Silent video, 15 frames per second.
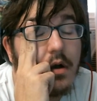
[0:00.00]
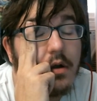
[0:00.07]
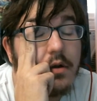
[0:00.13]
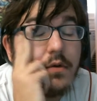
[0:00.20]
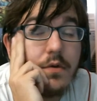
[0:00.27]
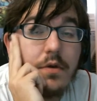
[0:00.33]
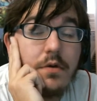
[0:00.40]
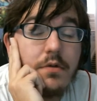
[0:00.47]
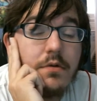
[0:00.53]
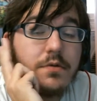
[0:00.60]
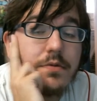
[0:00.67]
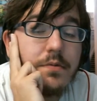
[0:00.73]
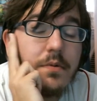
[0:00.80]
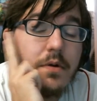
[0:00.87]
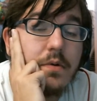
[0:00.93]
Nuclear
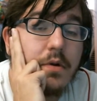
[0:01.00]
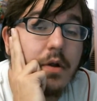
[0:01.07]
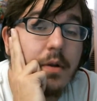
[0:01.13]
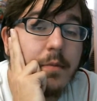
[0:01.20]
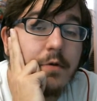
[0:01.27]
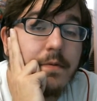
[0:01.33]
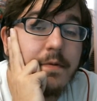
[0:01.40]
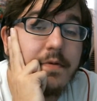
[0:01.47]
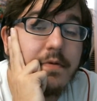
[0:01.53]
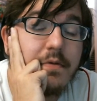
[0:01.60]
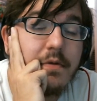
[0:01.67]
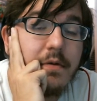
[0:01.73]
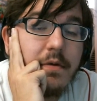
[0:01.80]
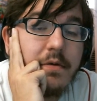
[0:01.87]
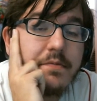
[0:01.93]
Throne, our most recent
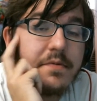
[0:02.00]
series,